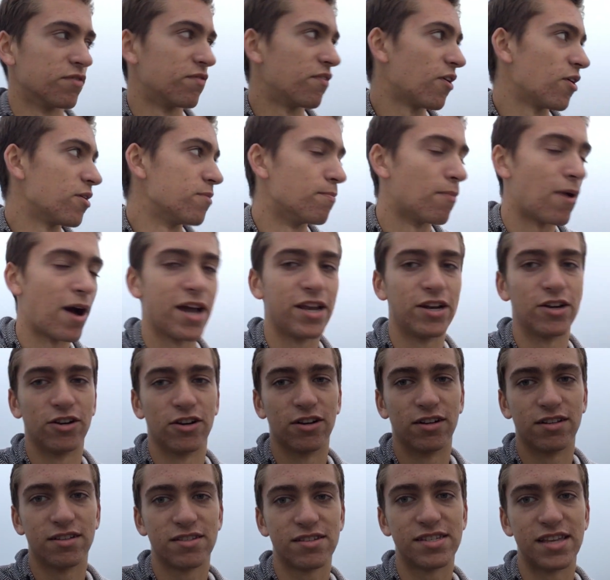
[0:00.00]
a very
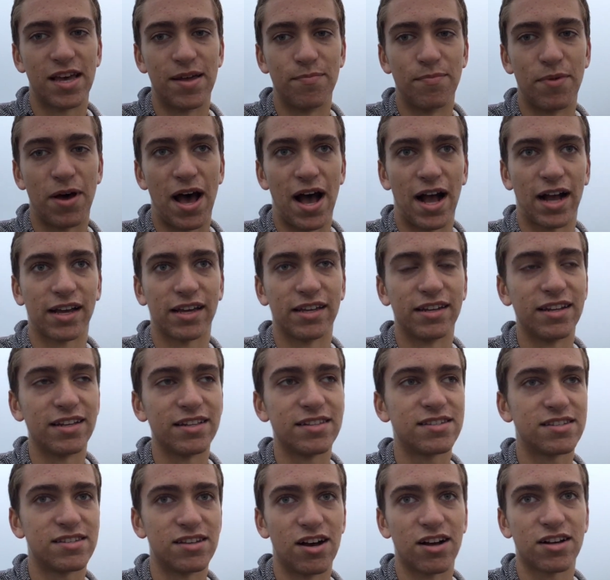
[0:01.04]
minor setback, and
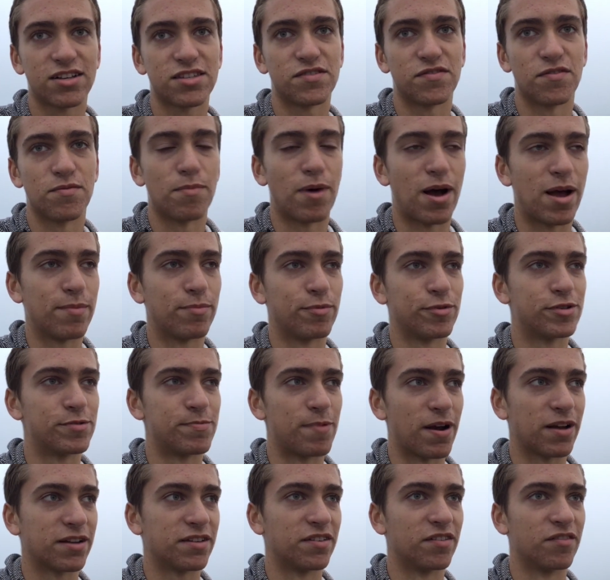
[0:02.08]
it sucks from my
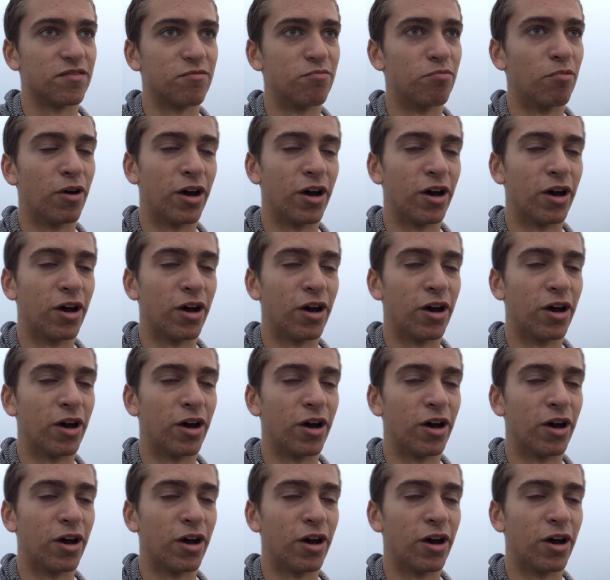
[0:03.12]
perspective,